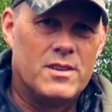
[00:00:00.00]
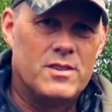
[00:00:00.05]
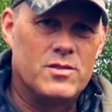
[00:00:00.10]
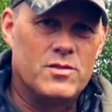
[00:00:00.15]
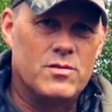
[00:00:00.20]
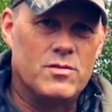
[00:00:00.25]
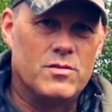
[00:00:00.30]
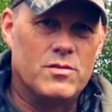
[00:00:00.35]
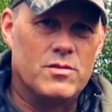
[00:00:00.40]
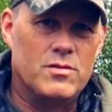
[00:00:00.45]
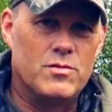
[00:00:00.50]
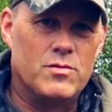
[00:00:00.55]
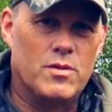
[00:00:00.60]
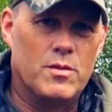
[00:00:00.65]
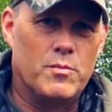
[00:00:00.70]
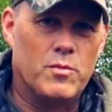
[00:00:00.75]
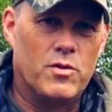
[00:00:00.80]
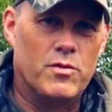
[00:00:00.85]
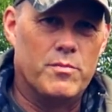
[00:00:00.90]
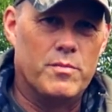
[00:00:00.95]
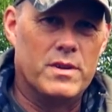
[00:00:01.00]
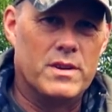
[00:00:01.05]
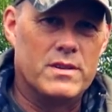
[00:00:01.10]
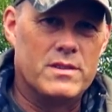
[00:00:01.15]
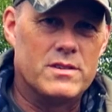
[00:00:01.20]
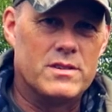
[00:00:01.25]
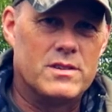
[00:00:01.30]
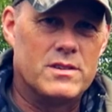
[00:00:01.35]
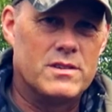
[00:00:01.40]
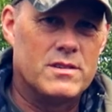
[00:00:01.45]
to do a
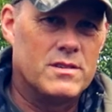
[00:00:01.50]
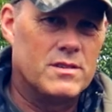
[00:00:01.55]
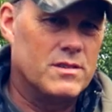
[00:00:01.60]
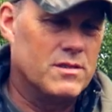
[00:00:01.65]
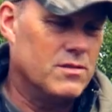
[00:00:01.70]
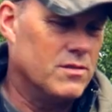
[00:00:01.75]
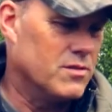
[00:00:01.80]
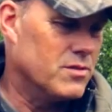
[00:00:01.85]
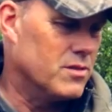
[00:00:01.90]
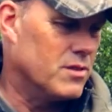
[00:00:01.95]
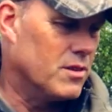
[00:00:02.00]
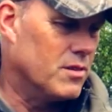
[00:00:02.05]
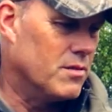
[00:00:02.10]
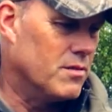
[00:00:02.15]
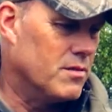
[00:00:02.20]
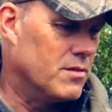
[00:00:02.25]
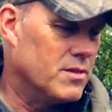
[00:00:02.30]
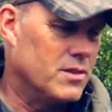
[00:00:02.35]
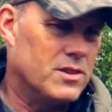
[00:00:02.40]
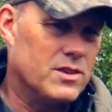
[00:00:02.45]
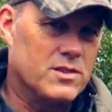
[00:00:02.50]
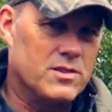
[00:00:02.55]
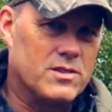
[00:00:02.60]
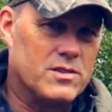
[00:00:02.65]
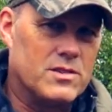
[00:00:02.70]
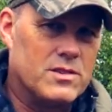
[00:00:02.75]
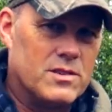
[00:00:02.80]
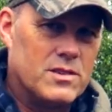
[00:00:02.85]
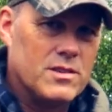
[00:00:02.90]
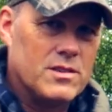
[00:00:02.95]
movement or so,
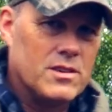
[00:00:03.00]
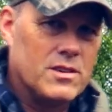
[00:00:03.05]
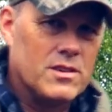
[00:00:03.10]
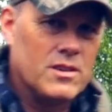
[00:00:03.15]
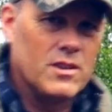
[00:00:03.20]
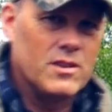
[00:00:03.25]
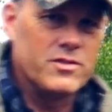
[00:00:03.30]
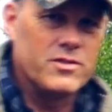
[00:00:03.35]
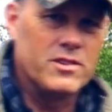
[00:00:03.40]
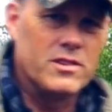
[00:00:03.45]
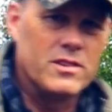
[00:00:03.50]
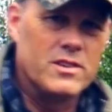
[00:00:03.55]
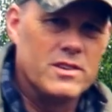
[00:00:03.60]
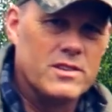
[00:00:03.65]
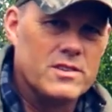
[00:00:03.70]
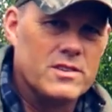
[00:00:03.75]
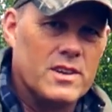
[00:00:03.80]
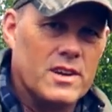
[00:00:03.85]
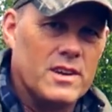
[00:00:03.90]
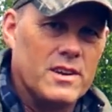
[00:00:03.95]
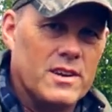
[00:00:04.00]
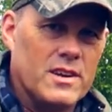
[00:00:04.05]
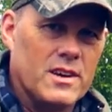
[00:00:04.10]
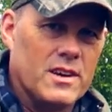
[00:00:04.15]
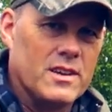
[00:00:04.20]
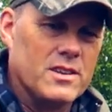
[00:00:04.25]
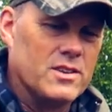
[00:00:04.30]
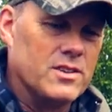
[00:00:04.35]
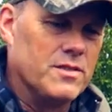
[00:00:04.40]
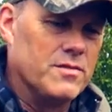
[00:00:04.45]
just constantly
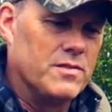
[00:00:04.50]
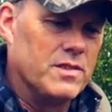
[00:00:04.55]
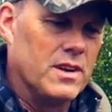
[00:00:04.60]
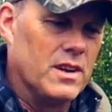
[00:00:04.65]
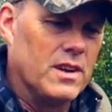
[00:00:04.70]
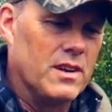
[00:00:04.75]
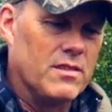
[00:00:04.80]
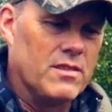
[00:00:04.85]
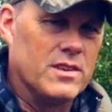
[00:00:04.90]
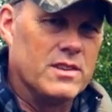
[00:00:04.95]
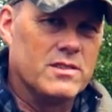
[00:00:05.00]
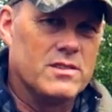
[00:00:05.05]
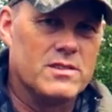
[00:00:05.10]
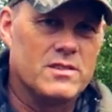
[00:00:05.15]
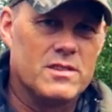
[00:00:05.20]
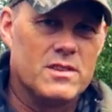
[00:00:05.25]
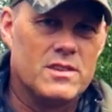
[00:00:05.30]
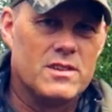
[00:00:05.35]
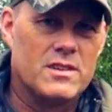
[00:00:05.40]
standing and shifting like this,